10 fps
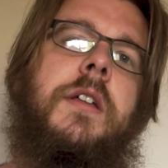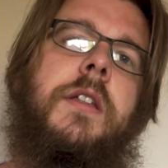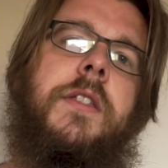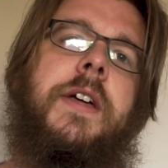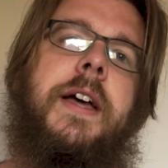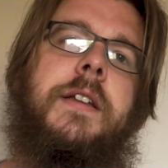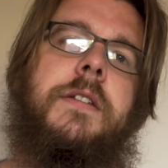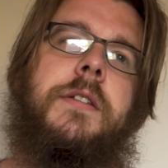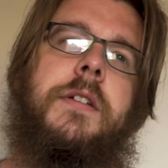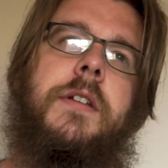
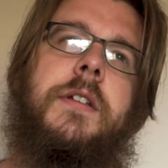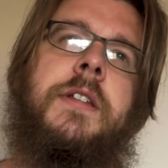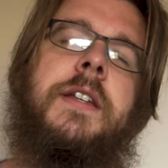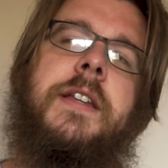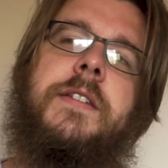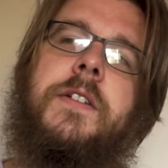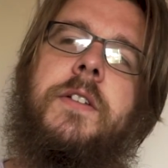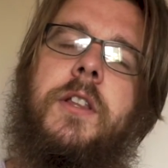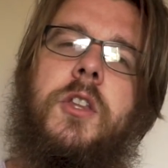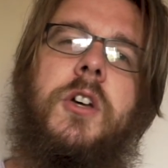that didn't
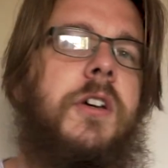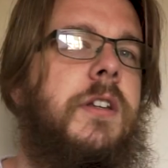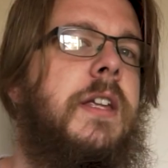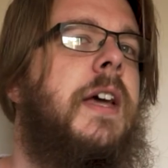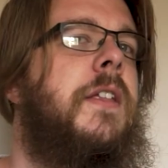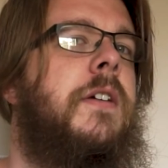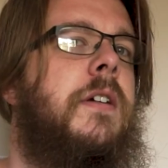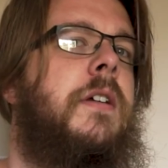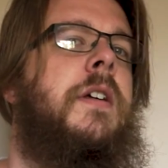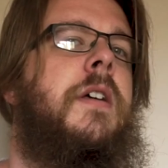necessarily look good
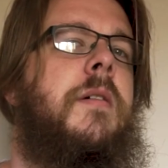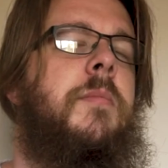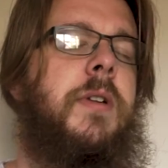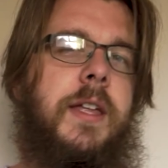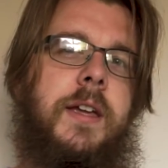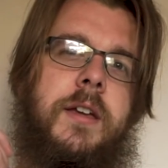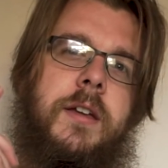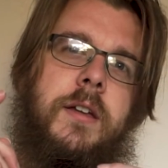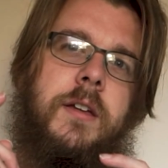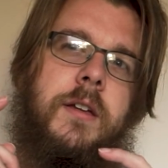together, but
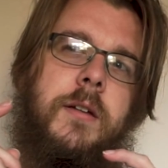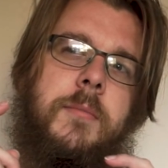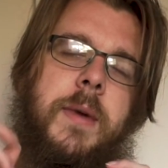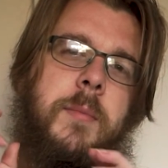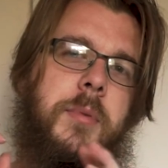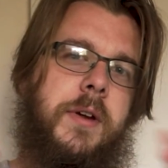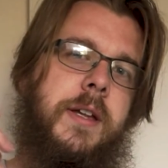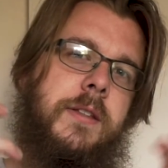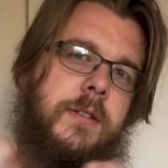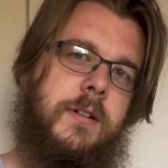like my
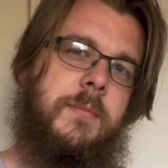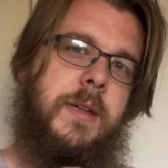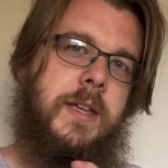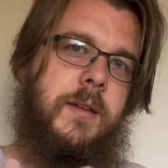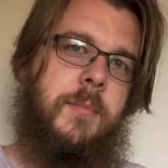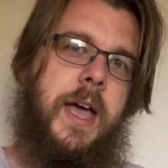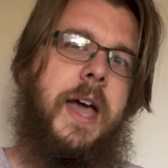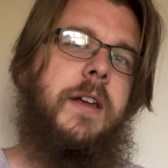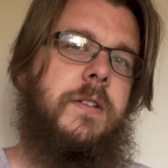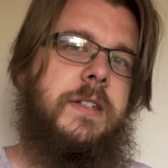brain started making
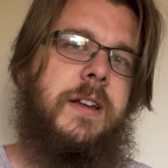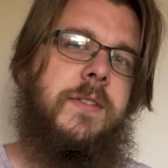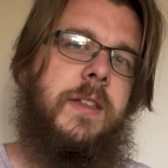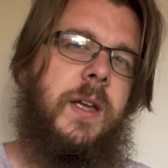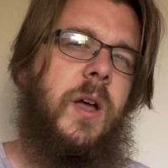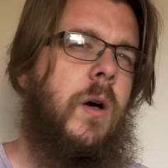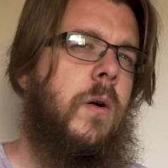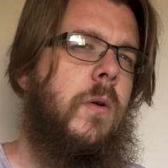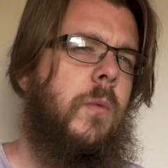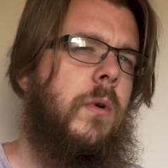patterns out of it. Like,
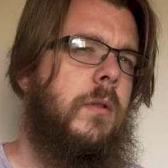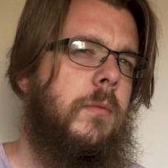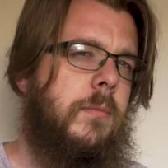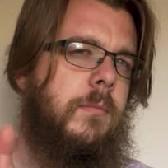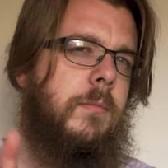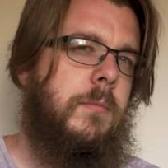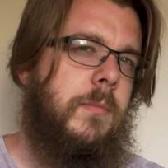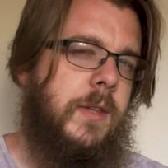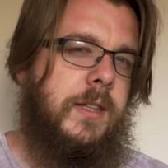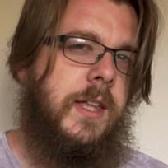oh, well,
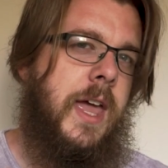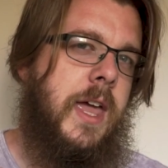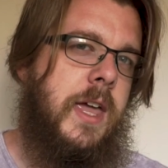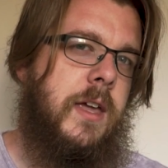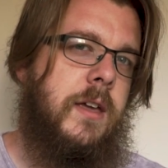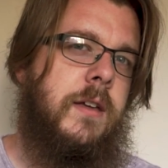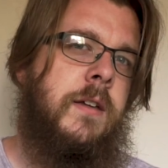like the A